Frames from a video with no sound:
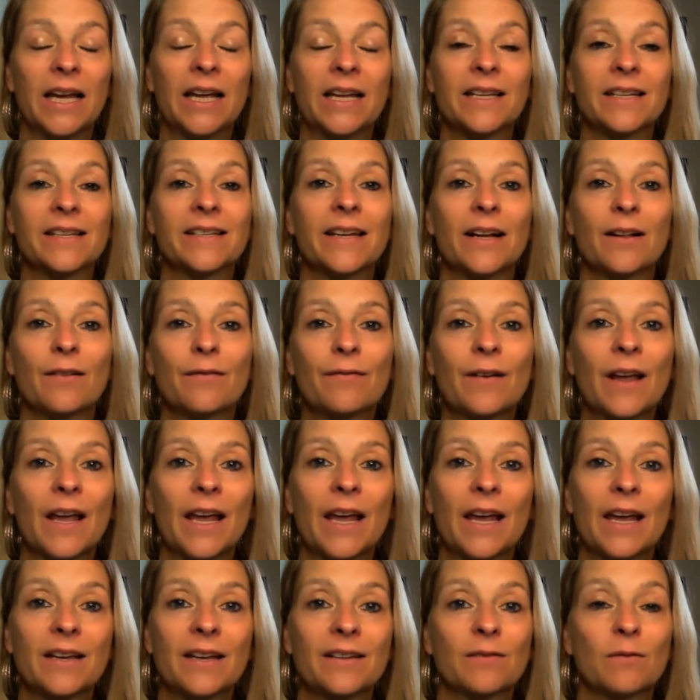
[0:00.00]
and
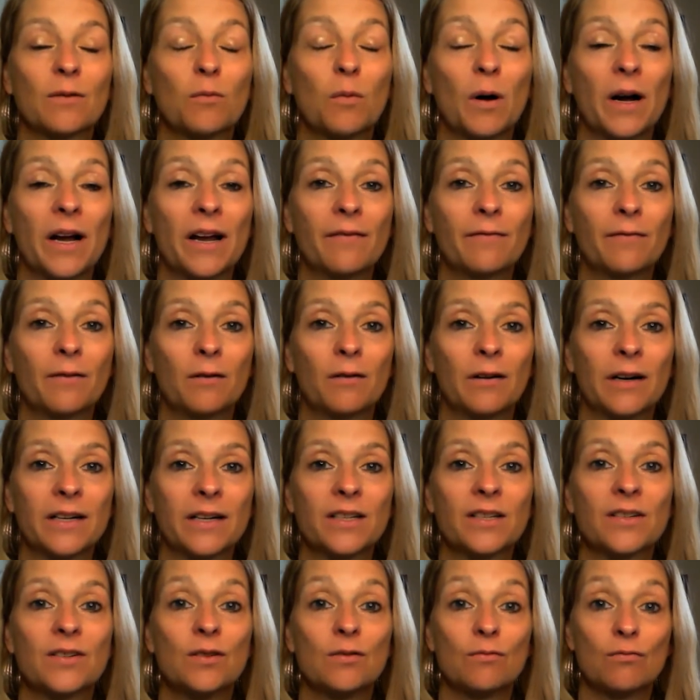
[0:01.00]
self-care is a way for
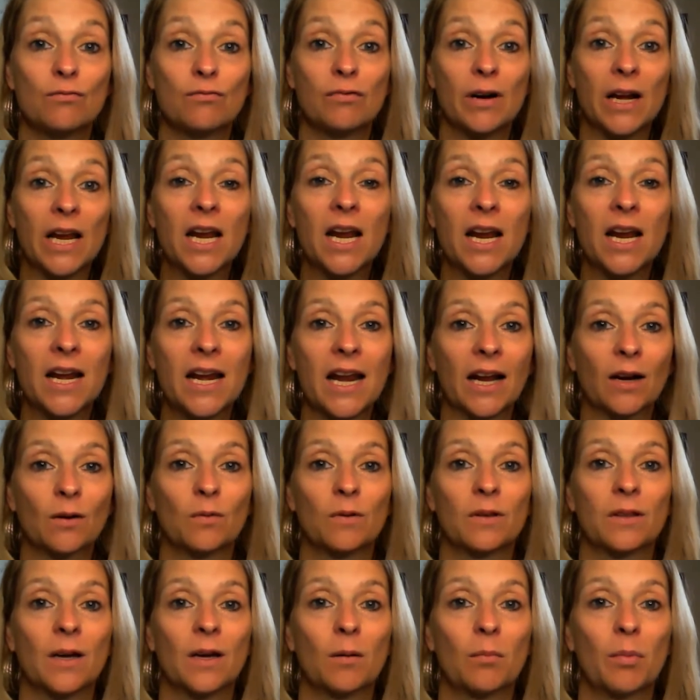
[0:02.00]
us to reconnect
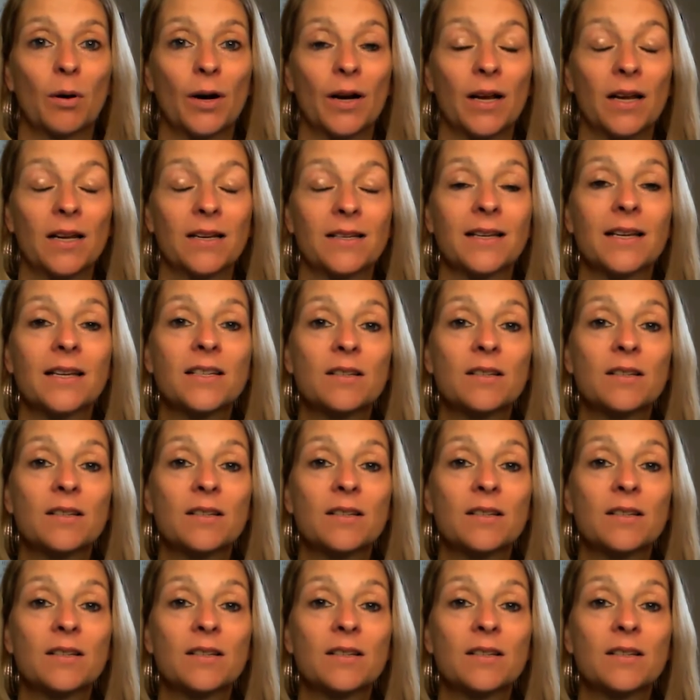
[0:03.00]
with our bodies,